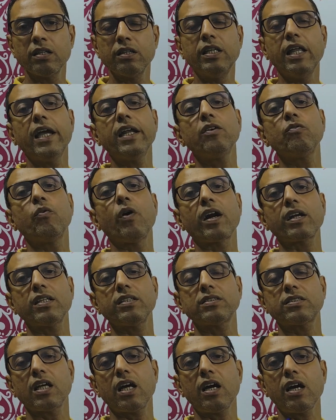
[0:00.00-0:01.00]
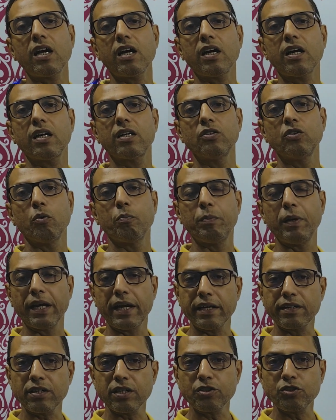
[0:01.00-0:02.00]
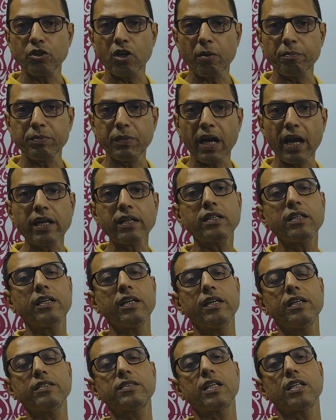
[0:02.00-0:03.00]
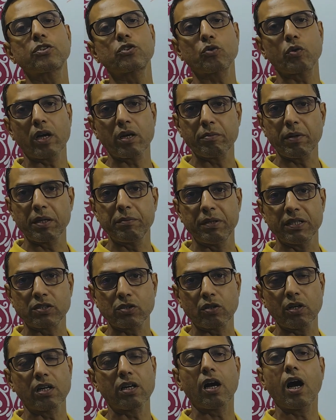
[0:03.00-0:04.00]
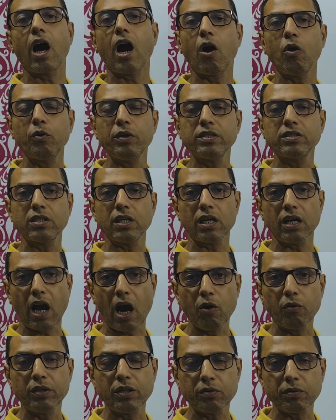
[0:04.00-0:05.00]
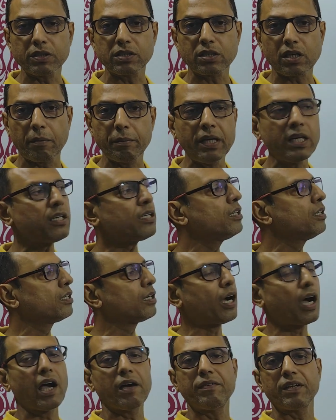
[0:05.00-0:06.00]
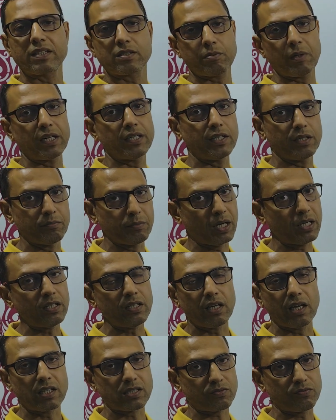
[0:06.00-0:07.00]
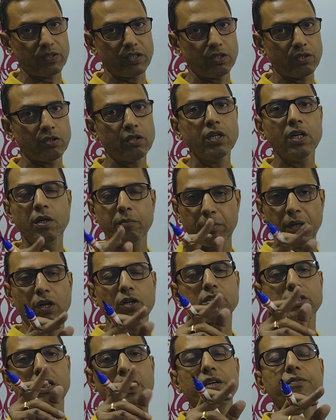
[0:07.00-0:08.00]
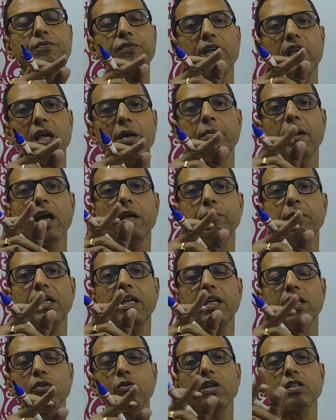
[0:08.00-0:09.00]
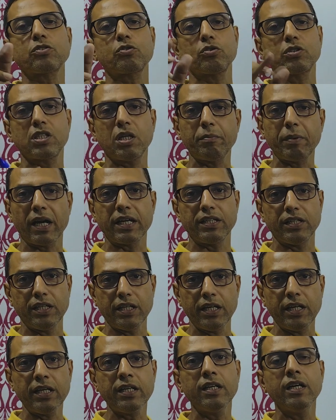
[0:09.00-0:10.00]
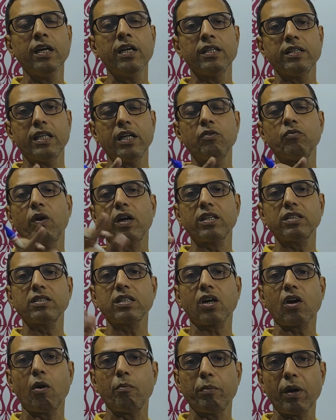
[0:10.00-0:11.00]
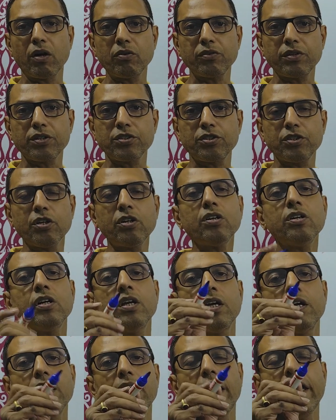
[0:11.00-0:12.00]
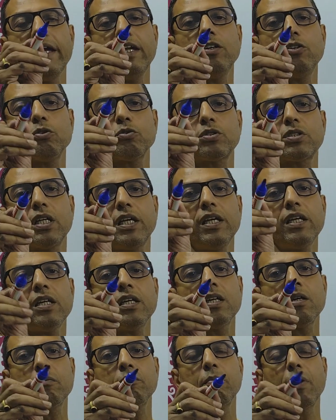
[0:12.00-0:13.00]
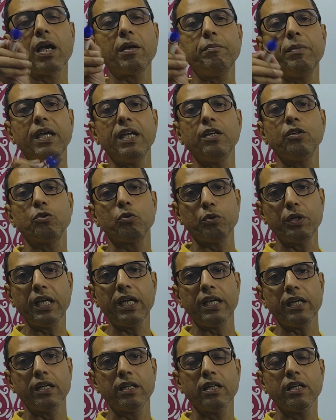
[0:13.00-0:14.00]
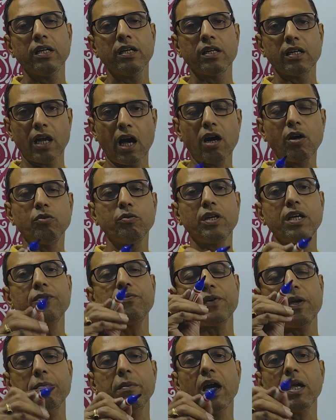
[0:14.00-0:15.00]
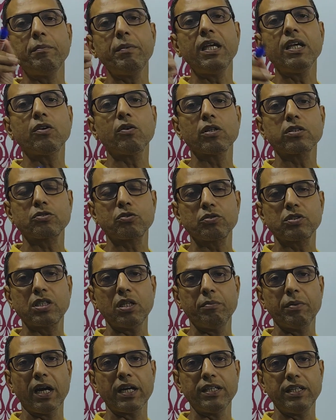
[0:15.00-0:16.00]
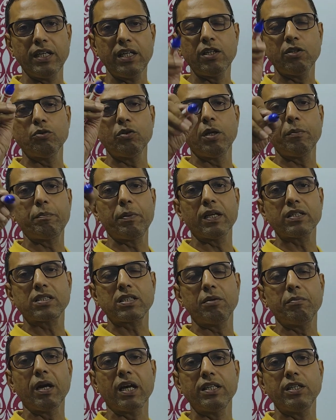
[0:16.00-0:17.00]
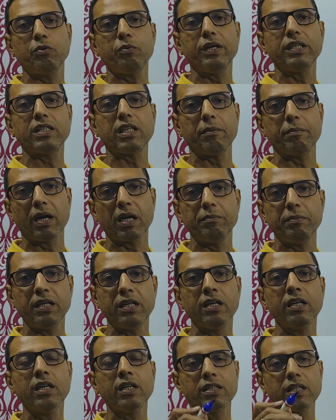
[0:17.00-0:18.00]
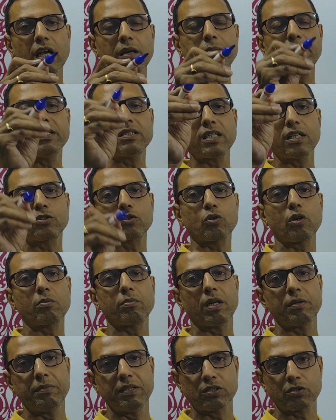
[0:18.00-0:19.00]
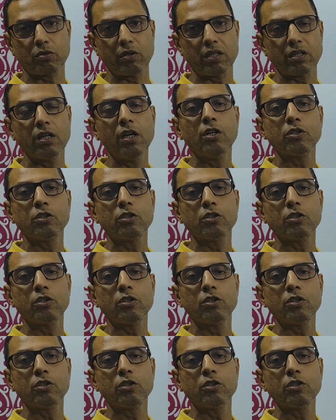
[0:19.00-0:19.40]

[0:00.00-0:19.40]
then what is the duplicate ratio of that? It is A square by B square. How it was coming? I have explained in my last video. Because if A by B equals to C by D, then what is the compound ratio? A into C by B into D. Now, if A by B equals to C by D, you replace C by D with A by B. That means A square by B square.